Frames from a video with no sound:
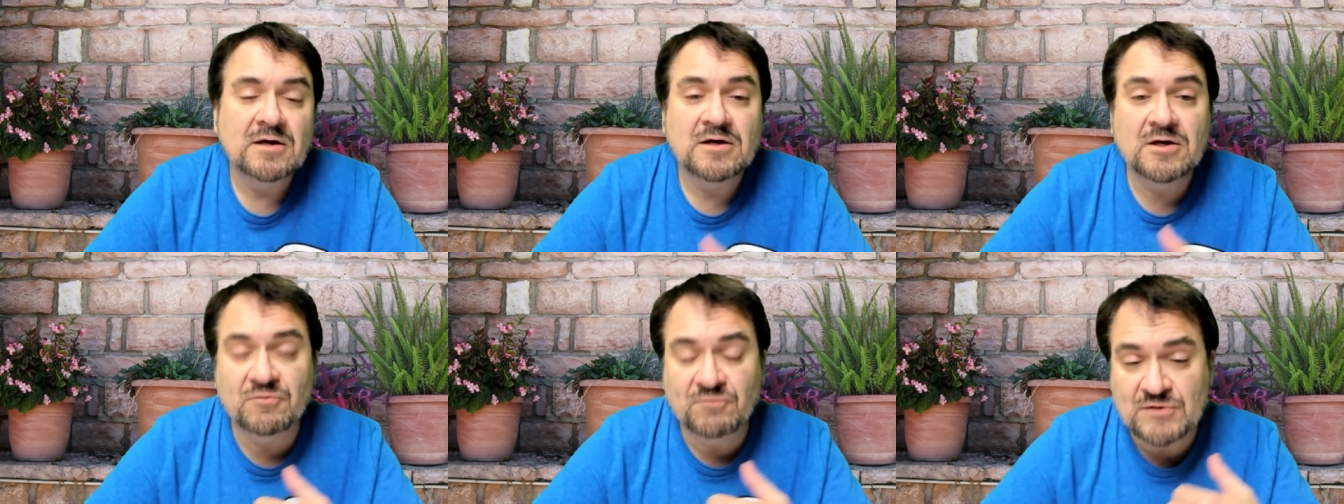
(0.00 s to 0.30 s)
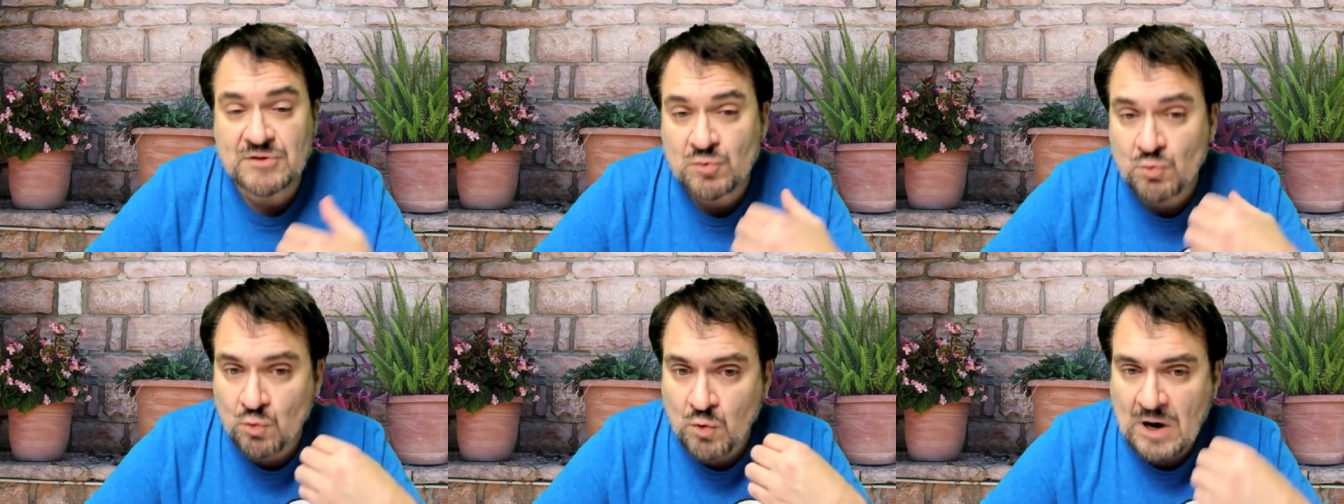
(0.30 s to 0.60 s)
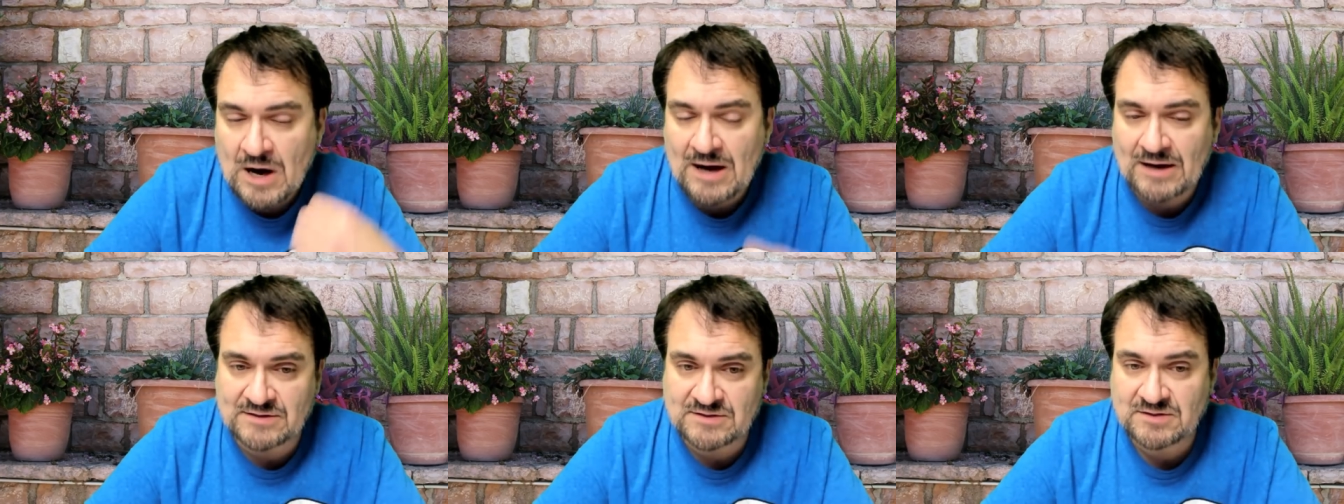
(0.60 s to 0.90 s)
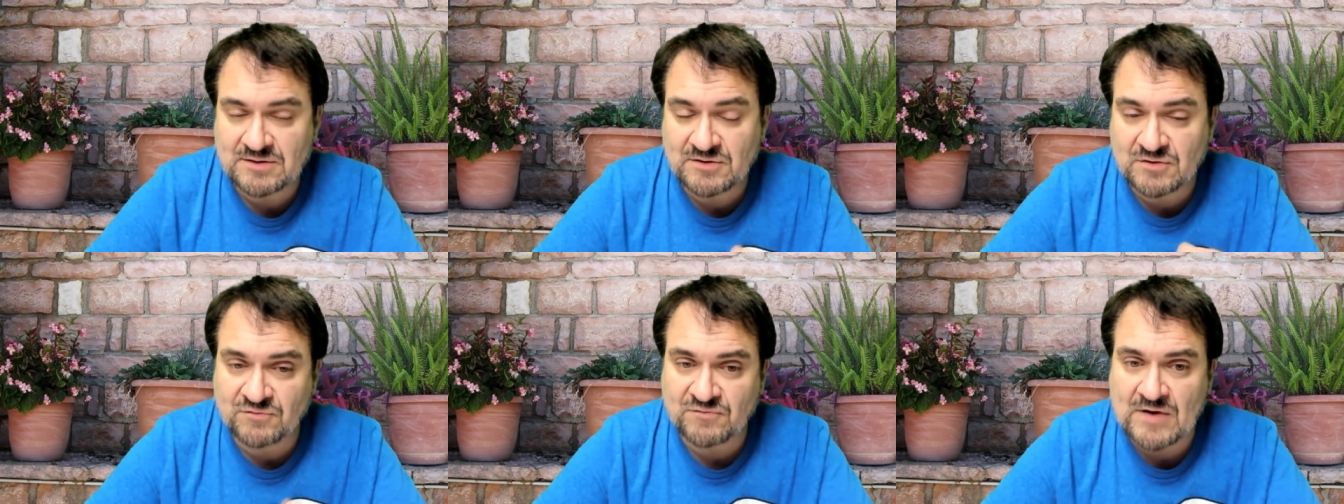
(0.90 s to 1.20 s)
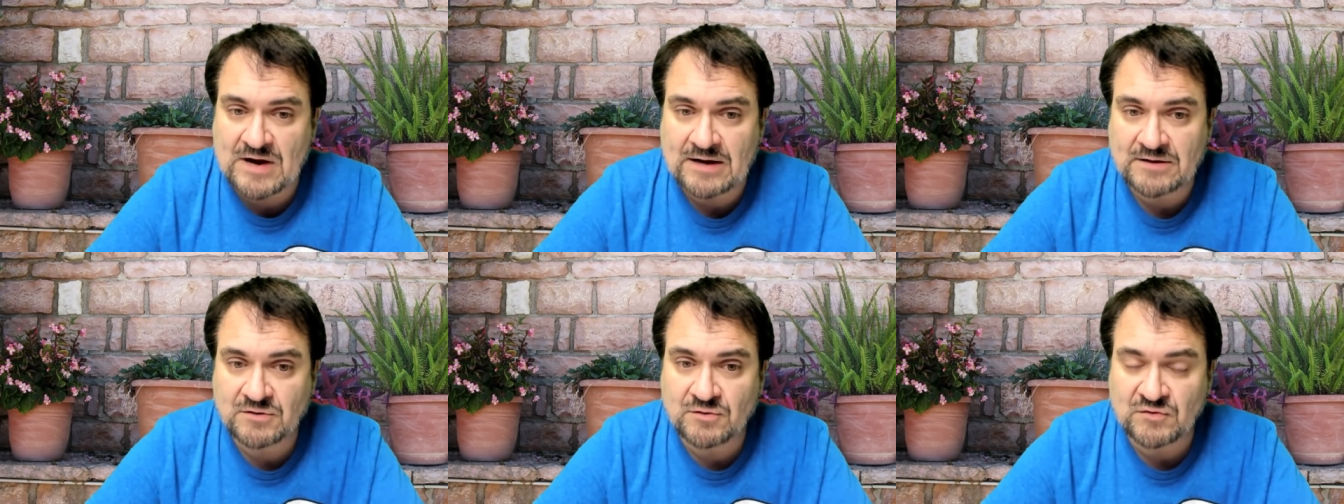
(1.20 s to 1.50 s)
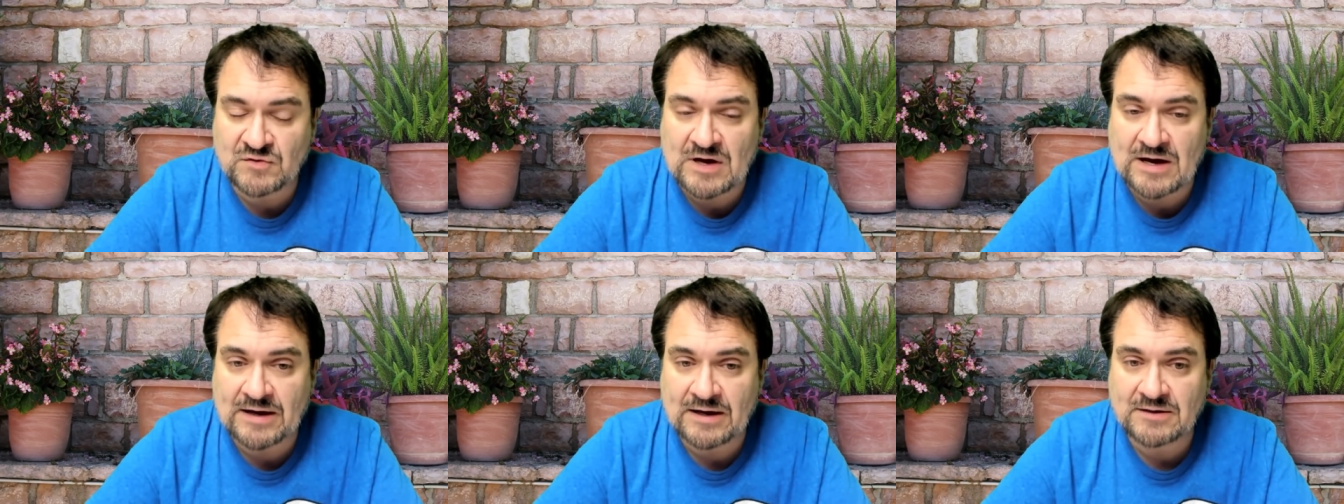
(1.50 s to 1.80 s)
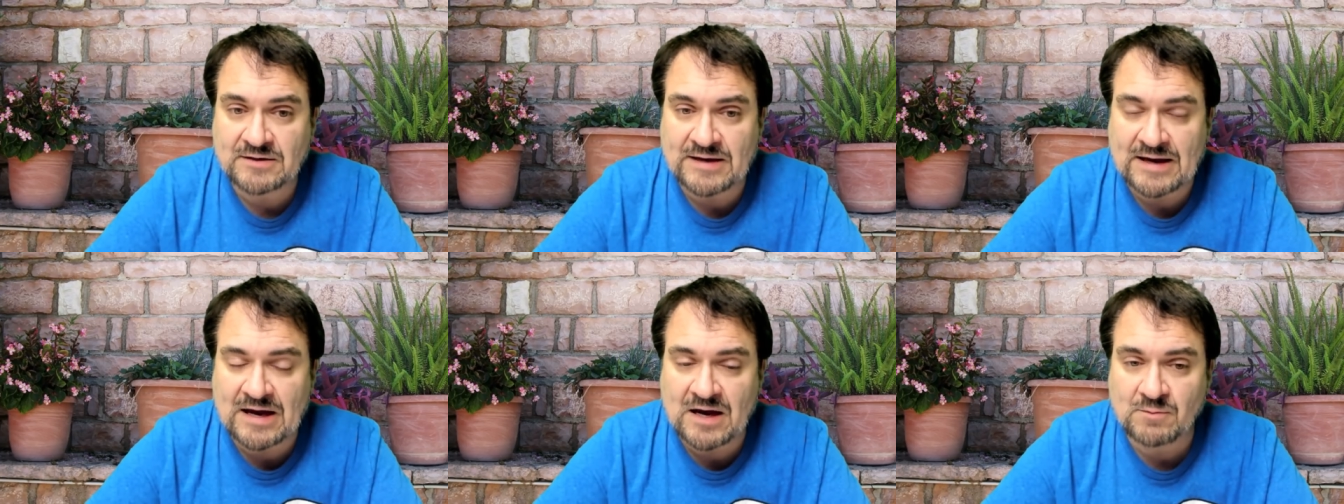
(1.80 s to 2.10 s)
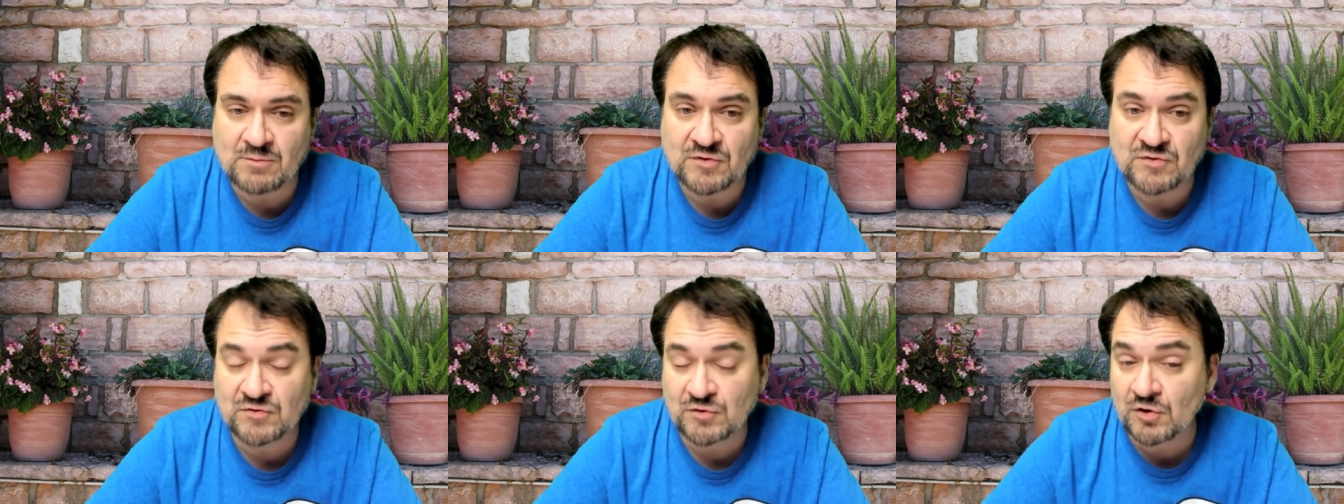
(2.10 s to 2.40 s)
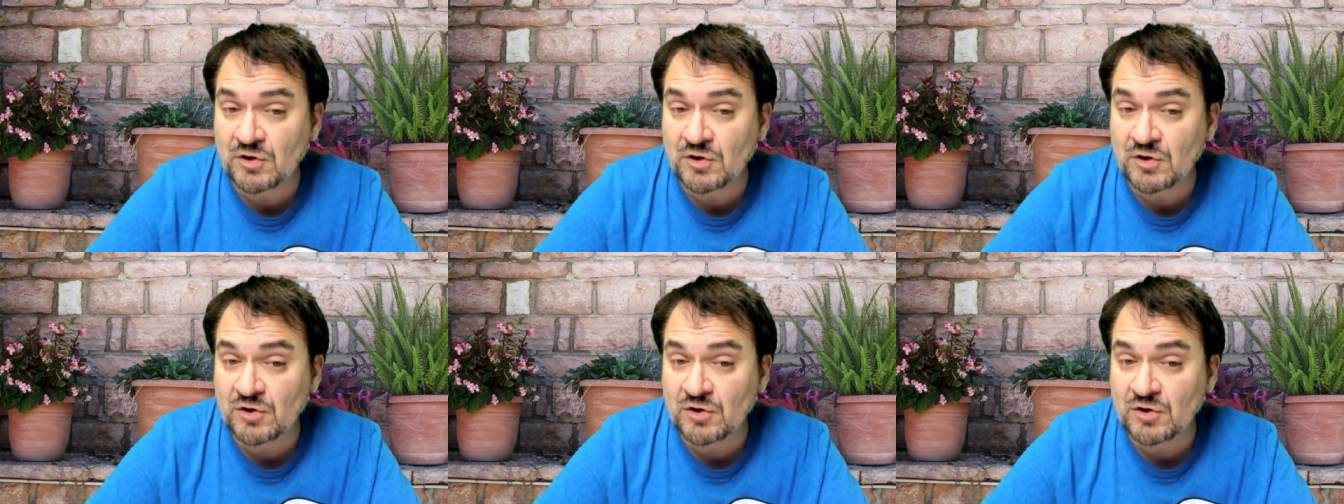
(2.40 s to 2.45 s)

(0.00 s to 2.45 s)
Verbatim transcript: If you want to find those high end cameras,